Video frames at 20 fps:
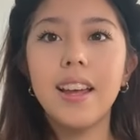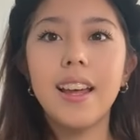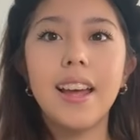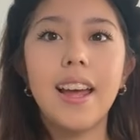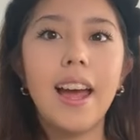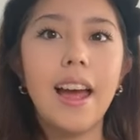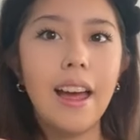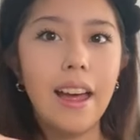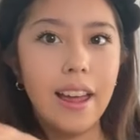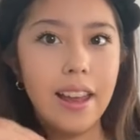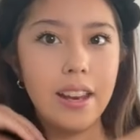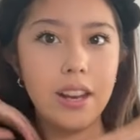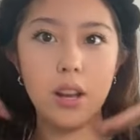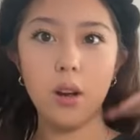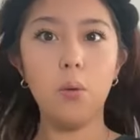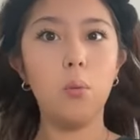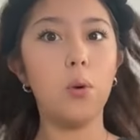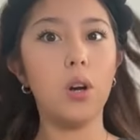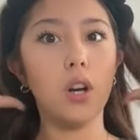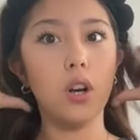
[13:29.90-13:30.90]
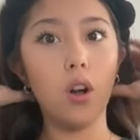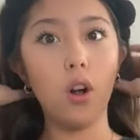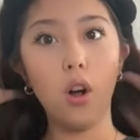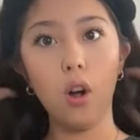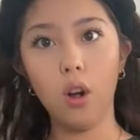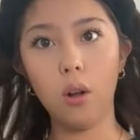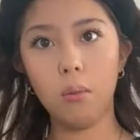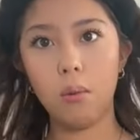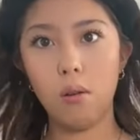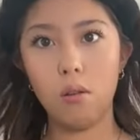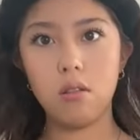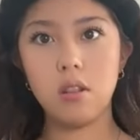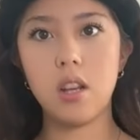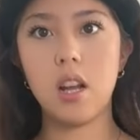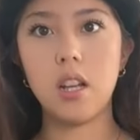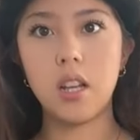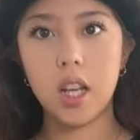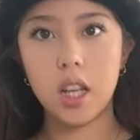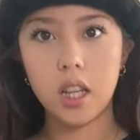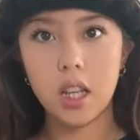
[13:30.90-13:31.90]
And we're almost done.
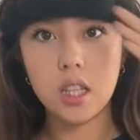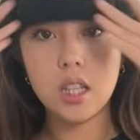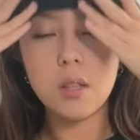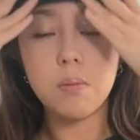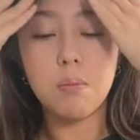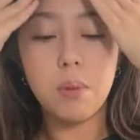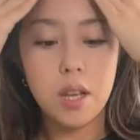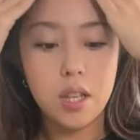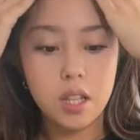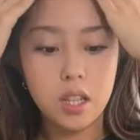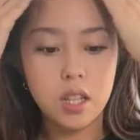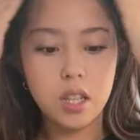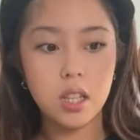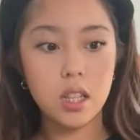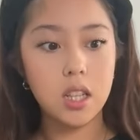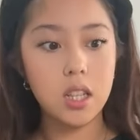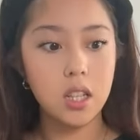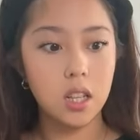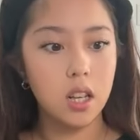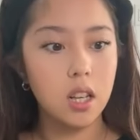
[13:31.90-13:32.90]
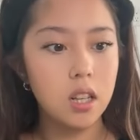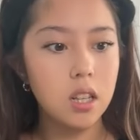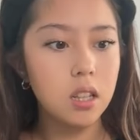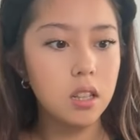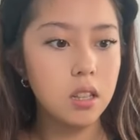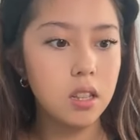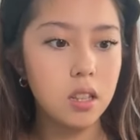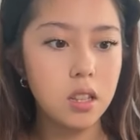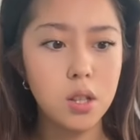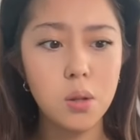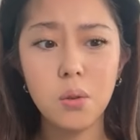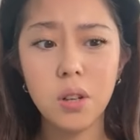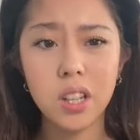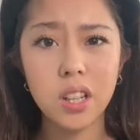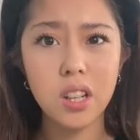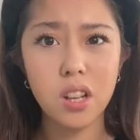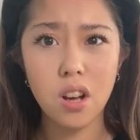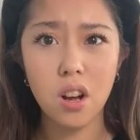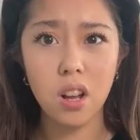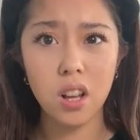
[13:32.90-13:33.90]
Like, this is basically done. You could
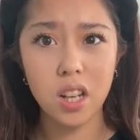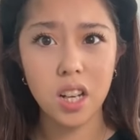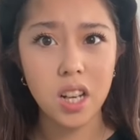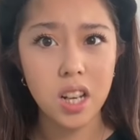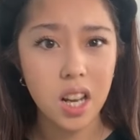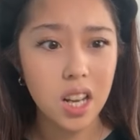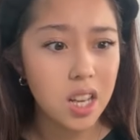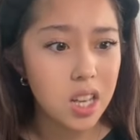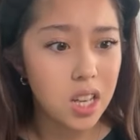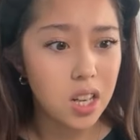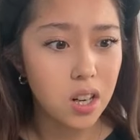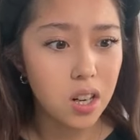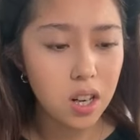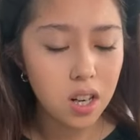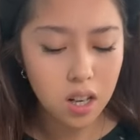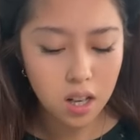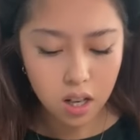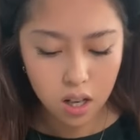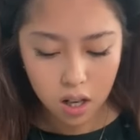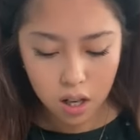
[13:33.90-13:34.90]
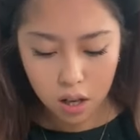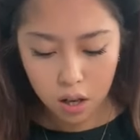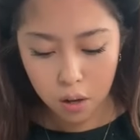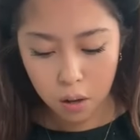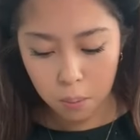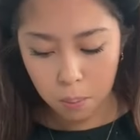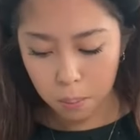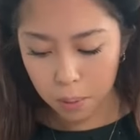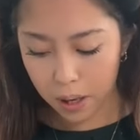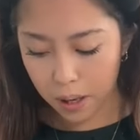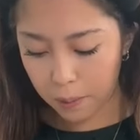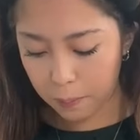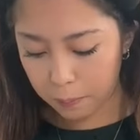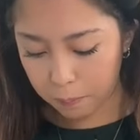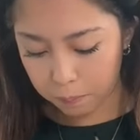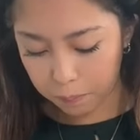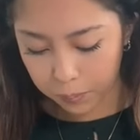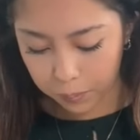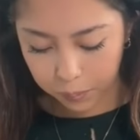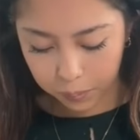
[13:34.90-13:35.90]
call it a day here, but
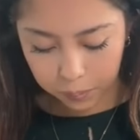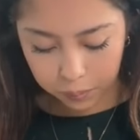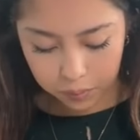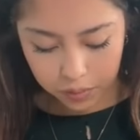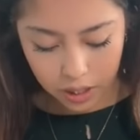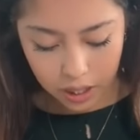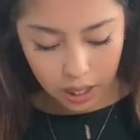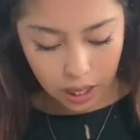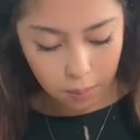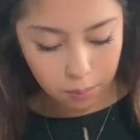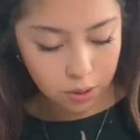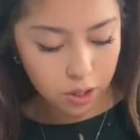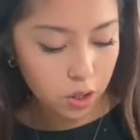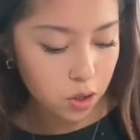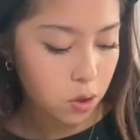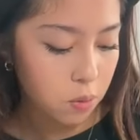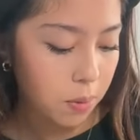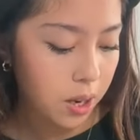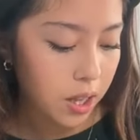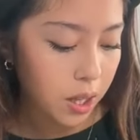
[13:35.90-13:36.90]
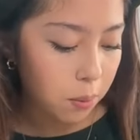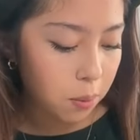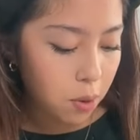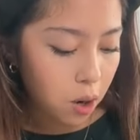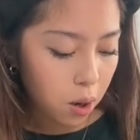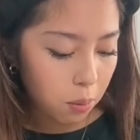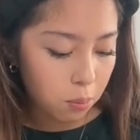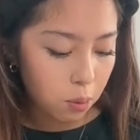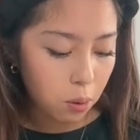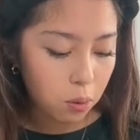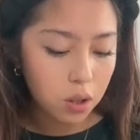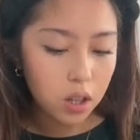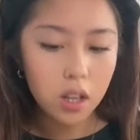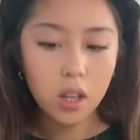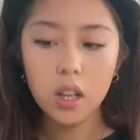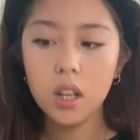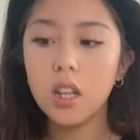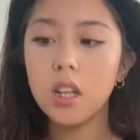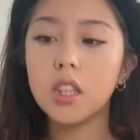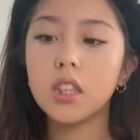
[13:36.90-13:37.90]
I'm gonna do my lip combo.
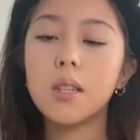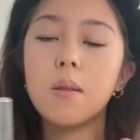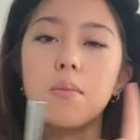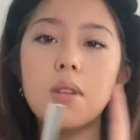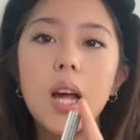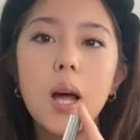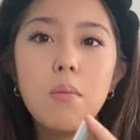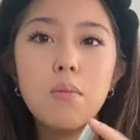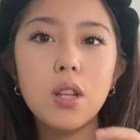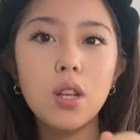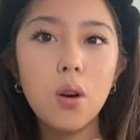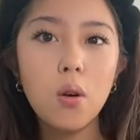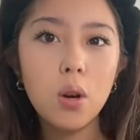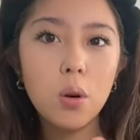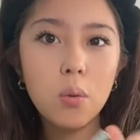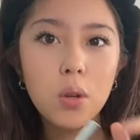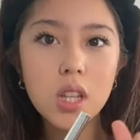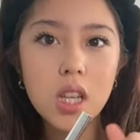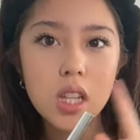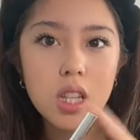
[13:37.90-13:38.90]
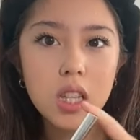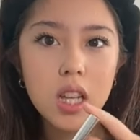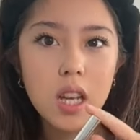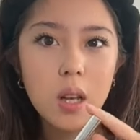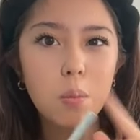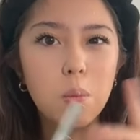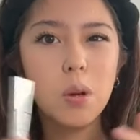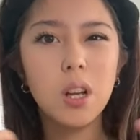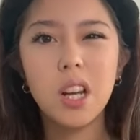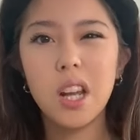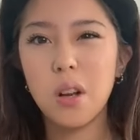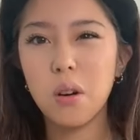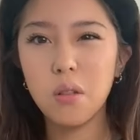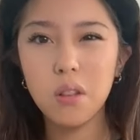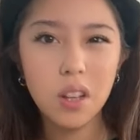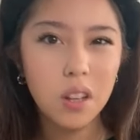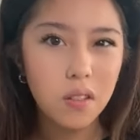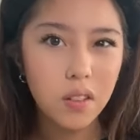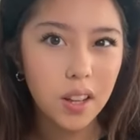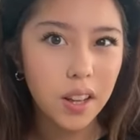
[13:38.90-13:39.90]
Sometimes I go in with this thing, but I don't really
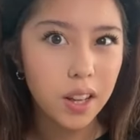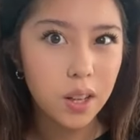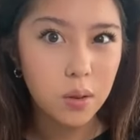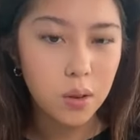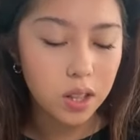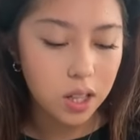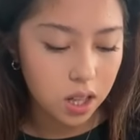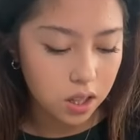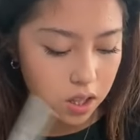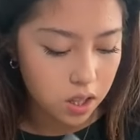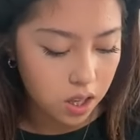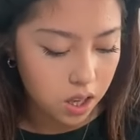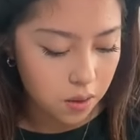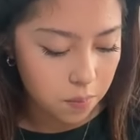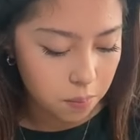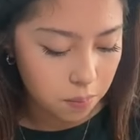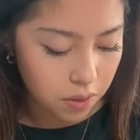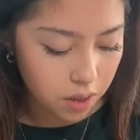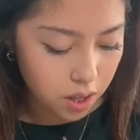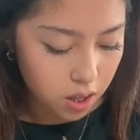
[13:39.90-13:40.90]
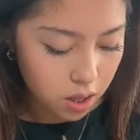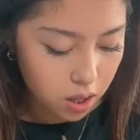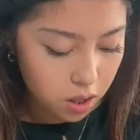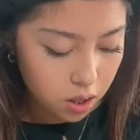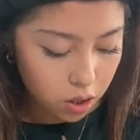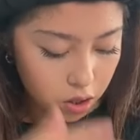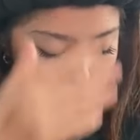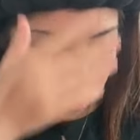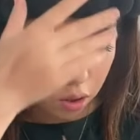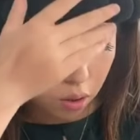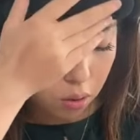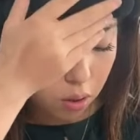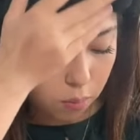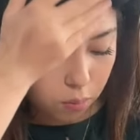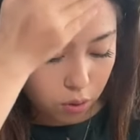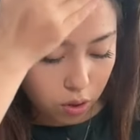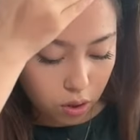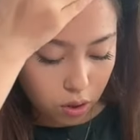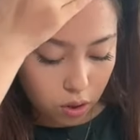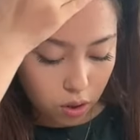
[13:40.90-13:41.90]
feel like doing that today, so I'm
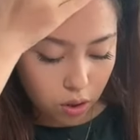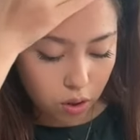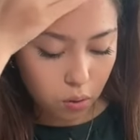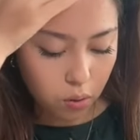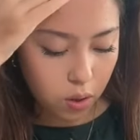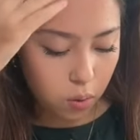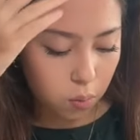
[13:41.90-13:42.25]
just gonna go in